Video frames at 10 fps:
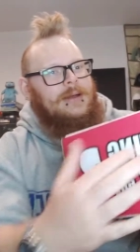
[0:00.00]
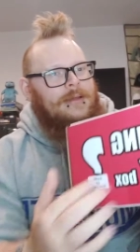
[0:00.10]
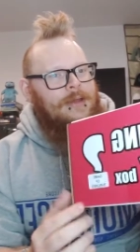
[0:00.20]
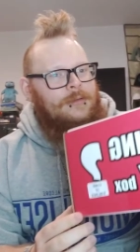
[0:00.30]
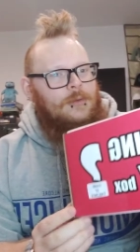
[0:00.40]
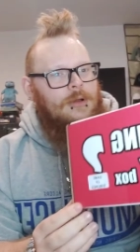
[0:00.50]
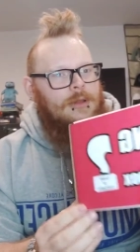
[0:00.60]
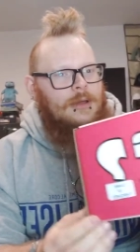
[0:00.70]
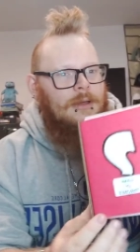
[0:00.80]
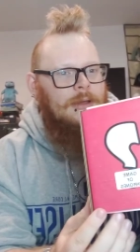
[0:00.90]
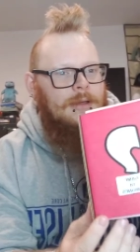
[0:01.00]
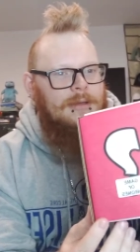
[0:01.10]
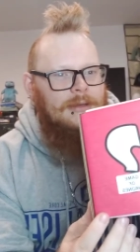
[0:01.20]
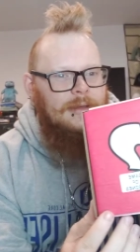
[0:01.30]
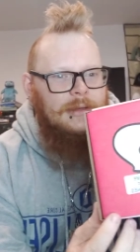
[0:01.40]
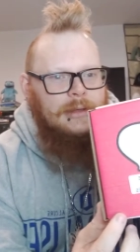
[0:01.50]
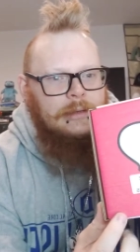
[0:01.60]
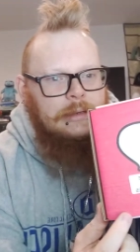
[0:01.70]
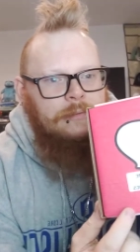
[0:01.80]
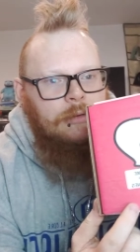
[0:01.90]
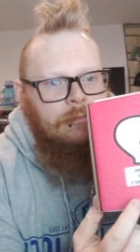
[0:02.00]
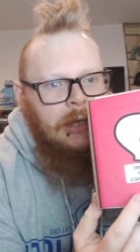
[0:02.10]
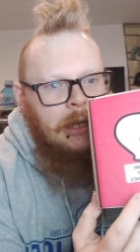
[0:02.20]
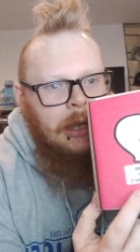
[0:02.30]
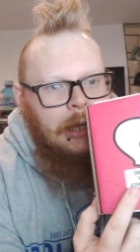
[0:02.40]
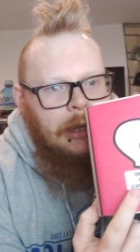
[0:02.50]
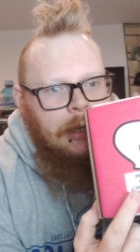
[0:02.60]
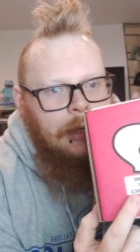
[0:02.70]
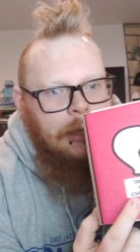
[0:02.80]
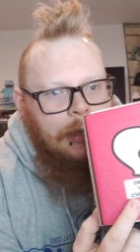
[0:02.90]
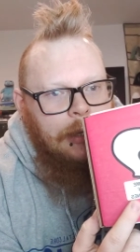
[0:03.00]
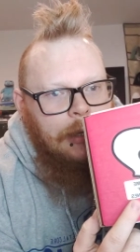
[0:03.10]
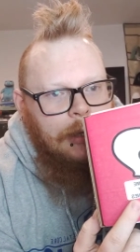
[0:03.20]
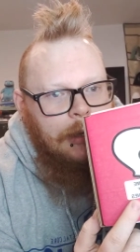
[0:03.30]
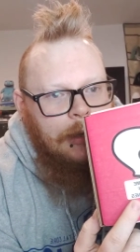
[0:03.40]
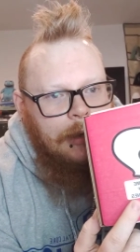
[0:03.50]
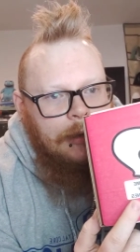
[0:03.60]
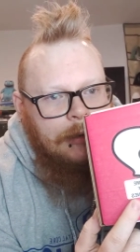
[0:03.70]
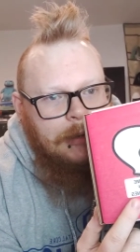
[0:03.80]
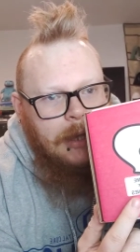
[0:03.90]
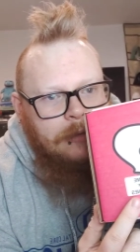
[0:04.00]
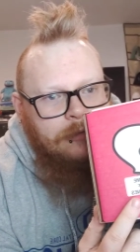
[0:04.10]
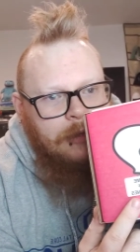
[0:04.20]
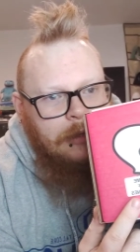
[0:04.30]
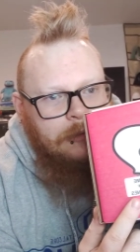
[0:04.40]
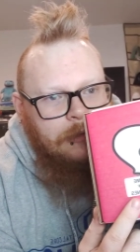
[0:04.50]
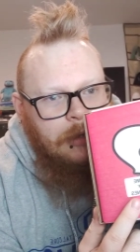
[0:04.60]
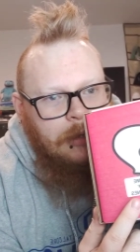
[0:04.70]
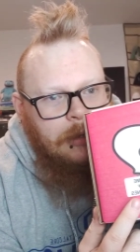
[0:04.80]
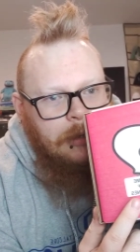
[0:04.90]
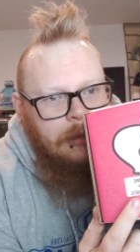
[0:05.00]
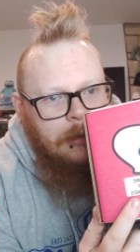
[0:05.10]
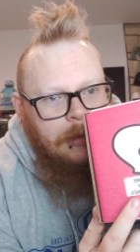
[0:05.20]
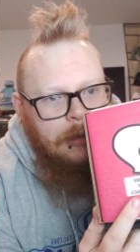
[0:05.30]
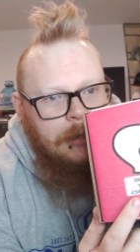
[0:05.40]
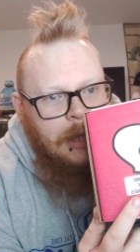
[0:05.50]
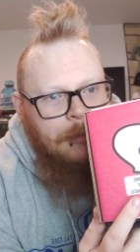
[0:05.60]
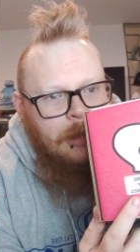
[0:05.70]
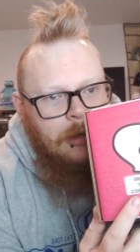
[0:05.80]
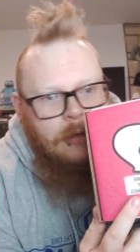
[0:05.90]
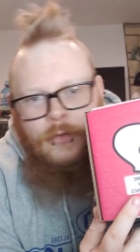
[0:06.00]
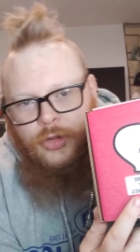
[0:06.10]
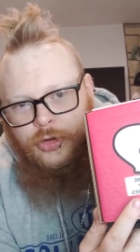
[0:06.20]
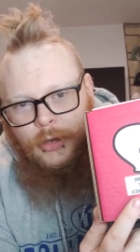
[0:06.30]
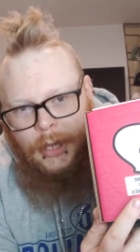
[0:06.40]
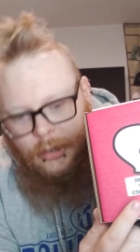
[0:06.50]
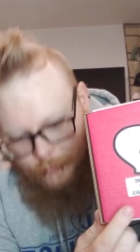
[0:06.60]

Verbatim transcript: And this one, if you can read here, that says Game of Thrones.